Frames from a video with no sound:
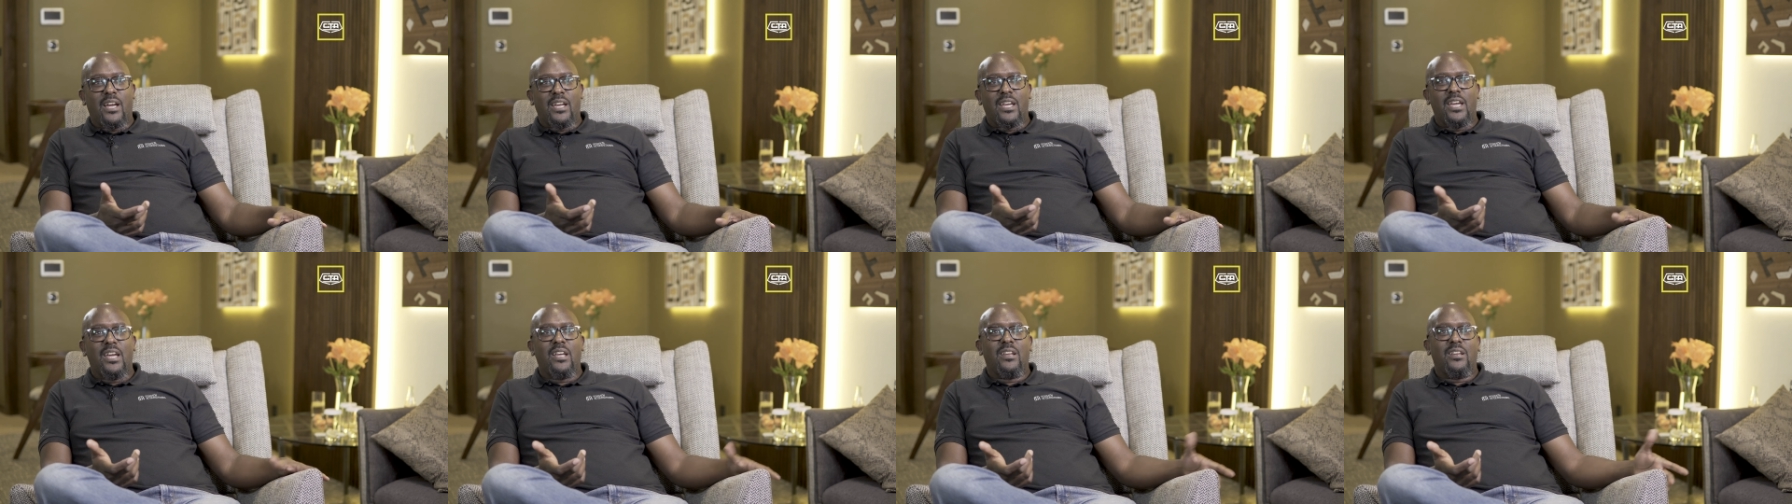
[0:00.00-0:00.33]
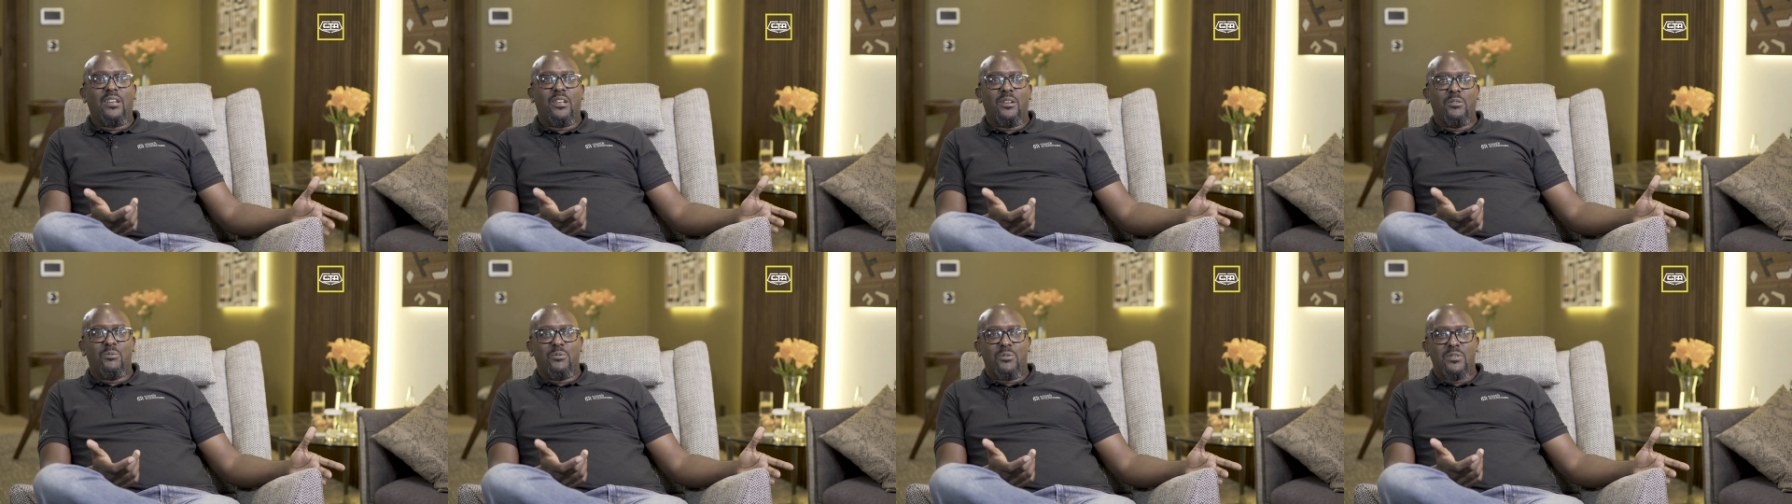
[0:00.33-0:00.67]

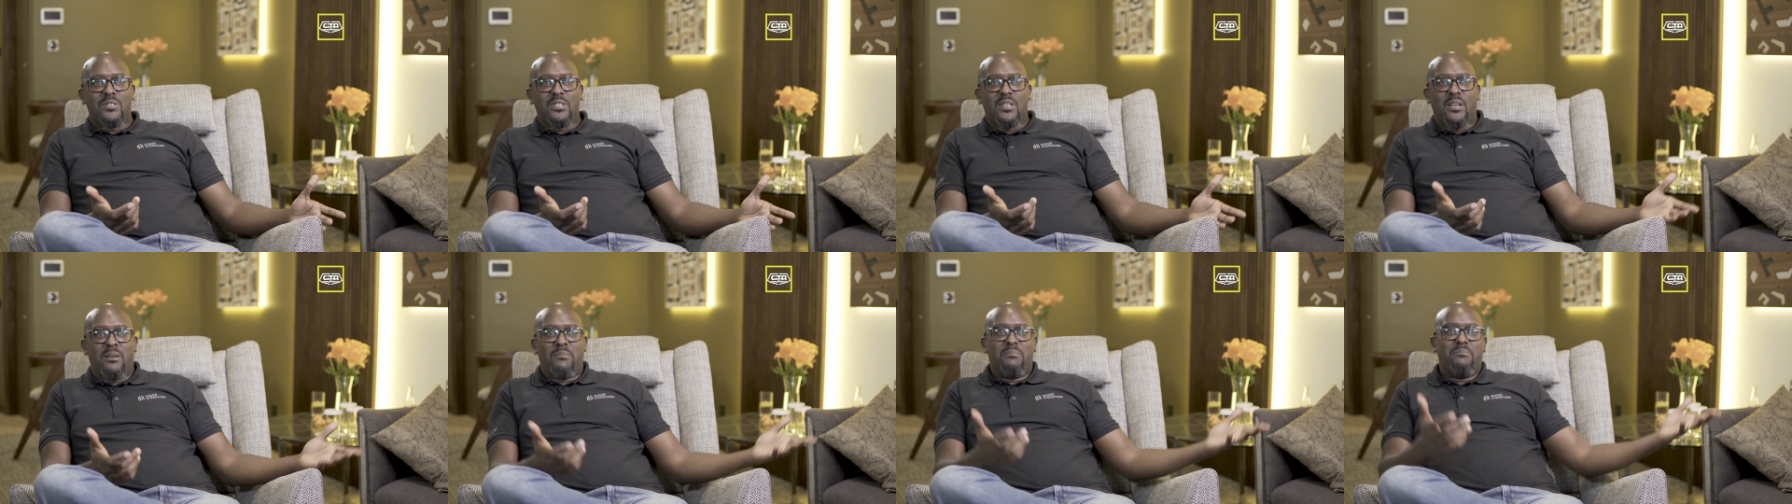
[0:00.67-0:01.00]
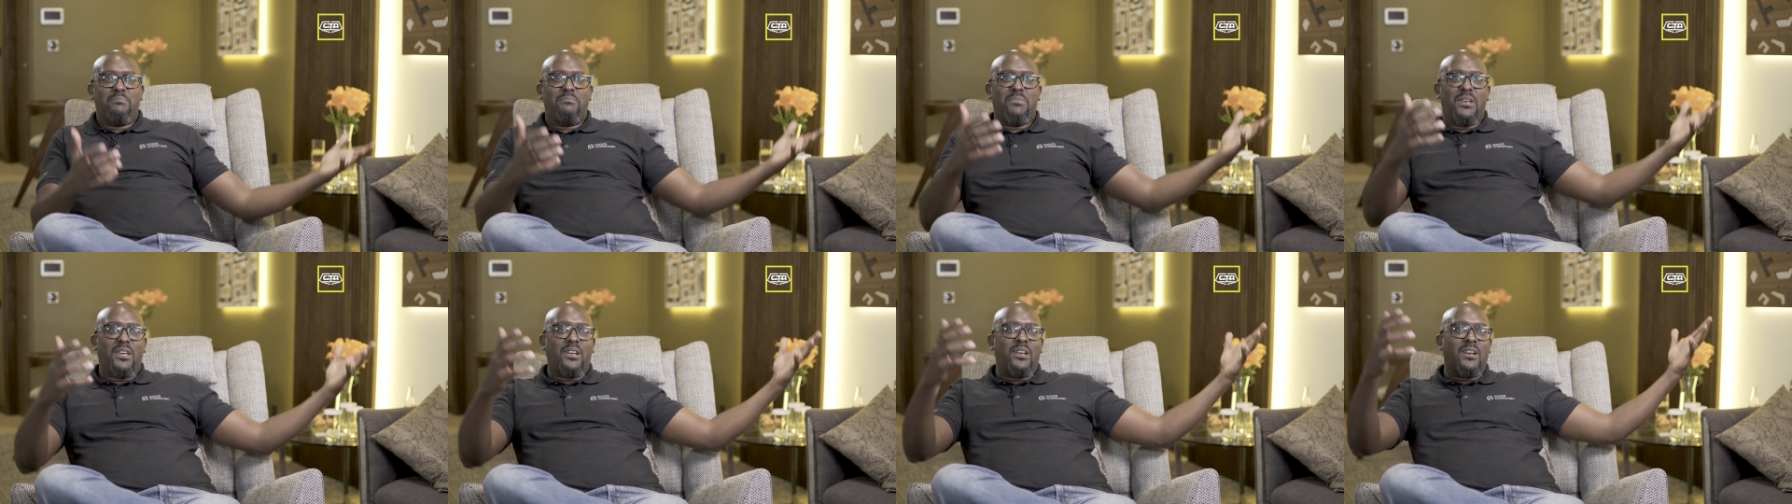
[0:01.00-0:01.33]
again, it was a
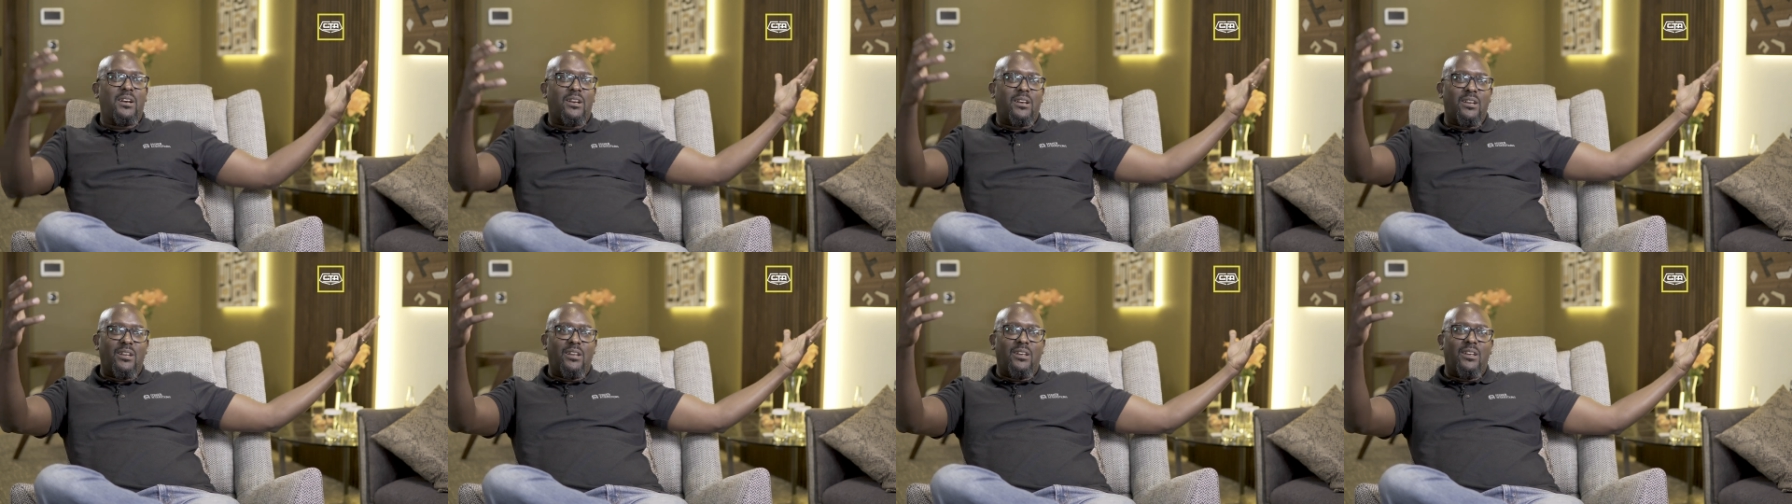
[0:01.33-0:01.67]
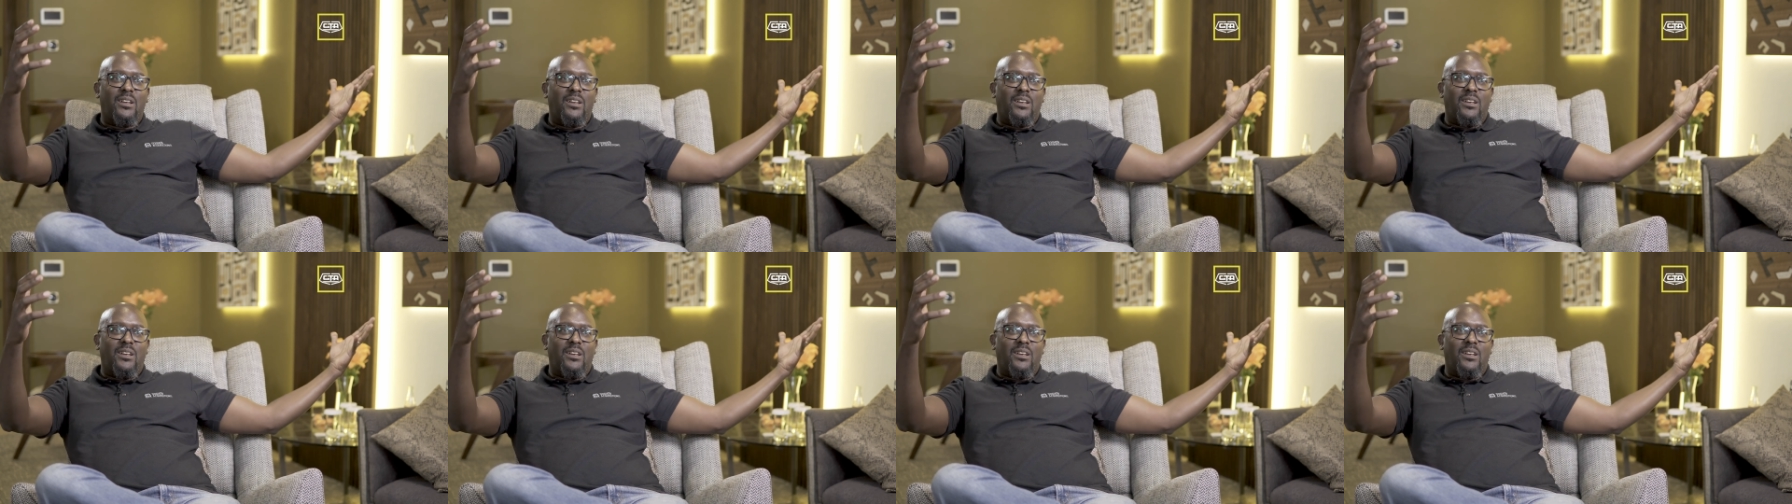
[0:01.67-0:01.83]
bigger